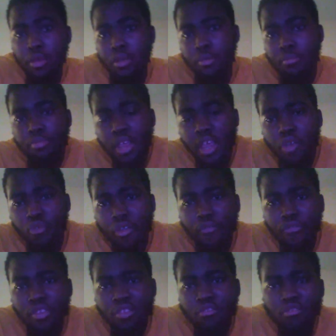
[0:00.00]
Blake
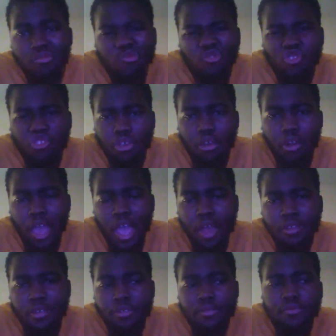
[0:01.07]
Griffin, Jared
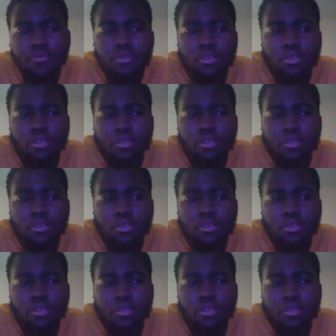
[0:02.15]
Allen,